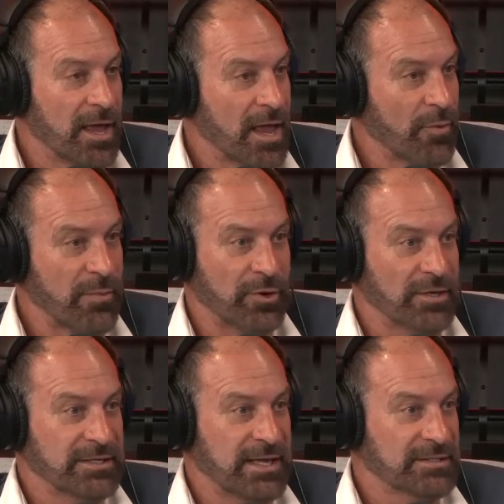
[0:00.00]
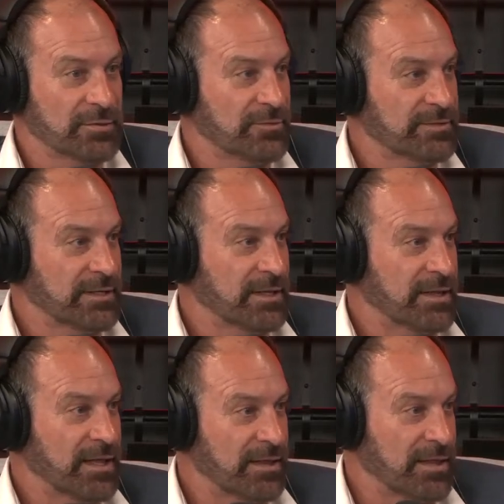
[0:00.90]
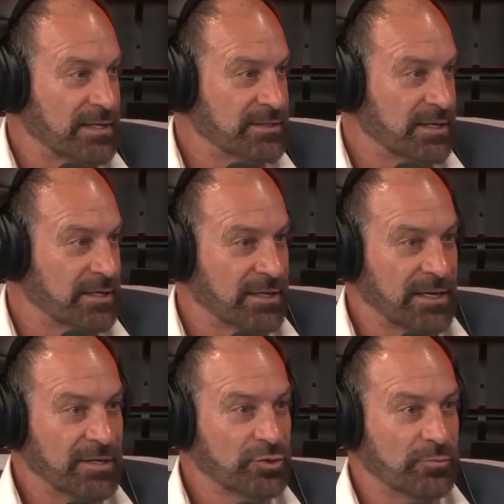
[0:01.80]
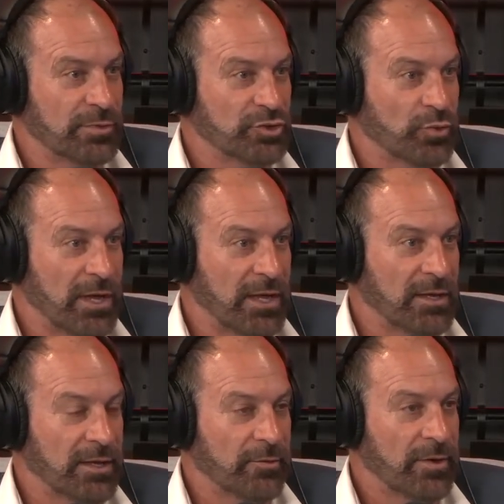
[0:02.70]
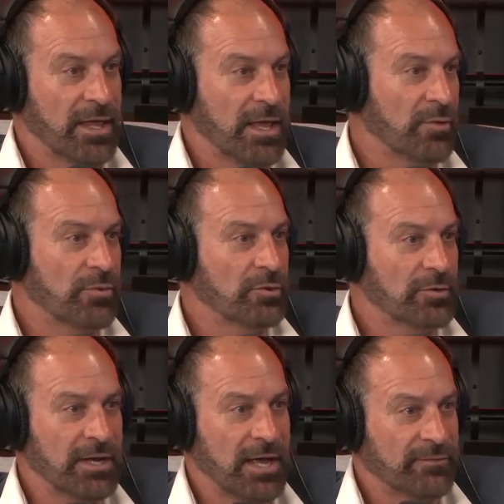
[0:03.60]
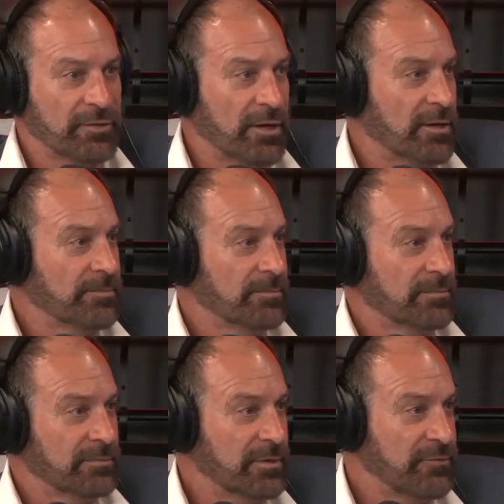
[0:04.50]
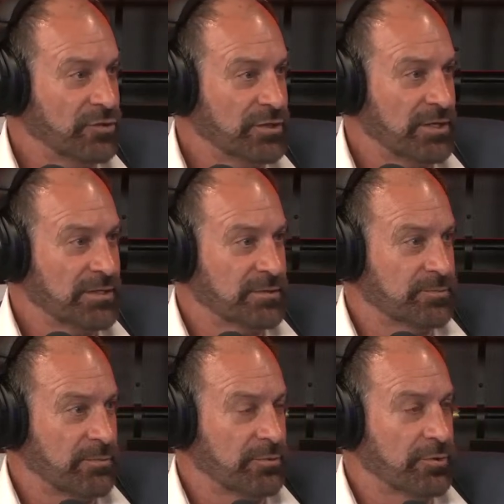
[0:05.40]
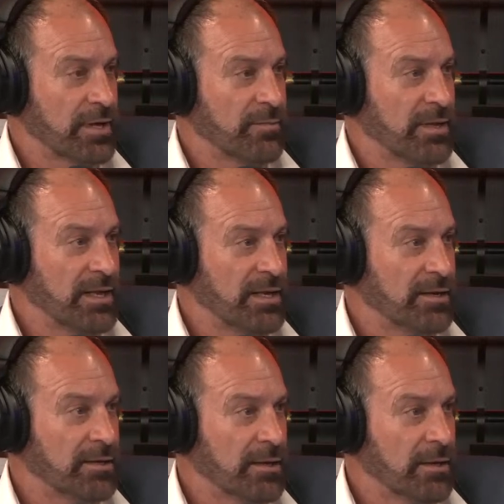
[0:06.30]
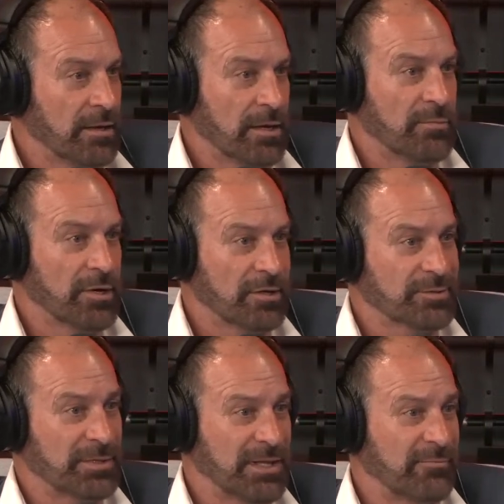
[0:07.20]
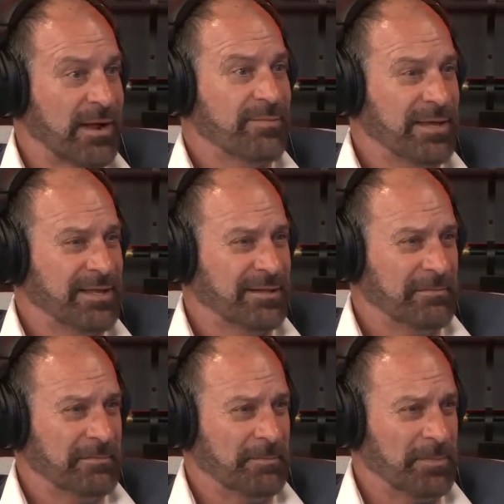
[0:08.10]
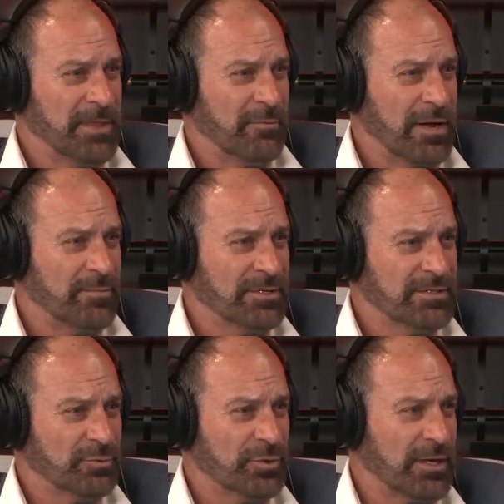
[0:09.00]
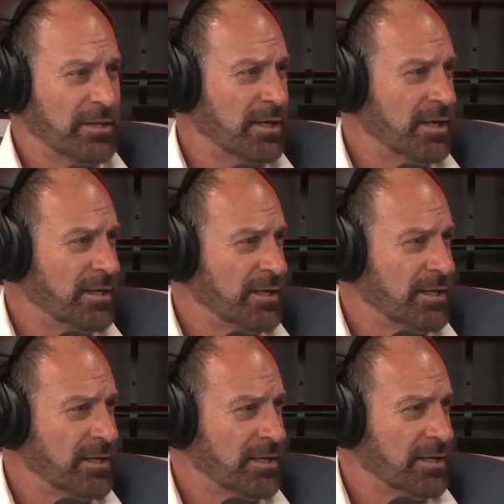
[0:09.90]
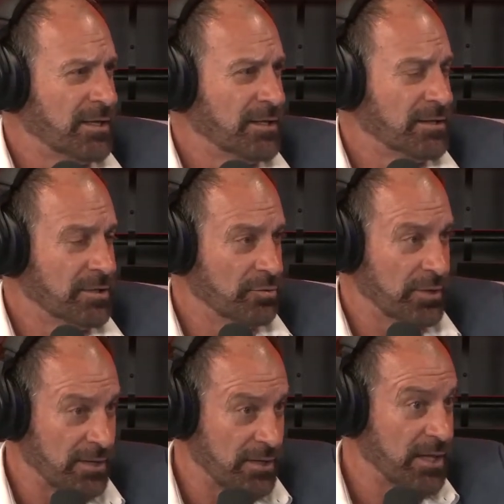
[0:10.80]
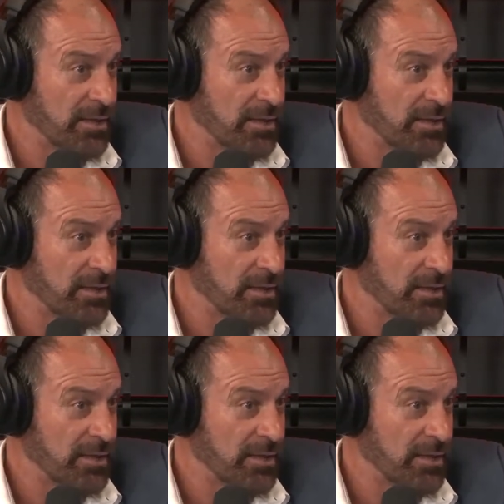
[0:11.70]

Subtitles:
and all of a sudden there's a conundrum between, well, hang on, we're looking after refugees and people who are coming in, and oh my gosh, but they're raping us, or they're doing the other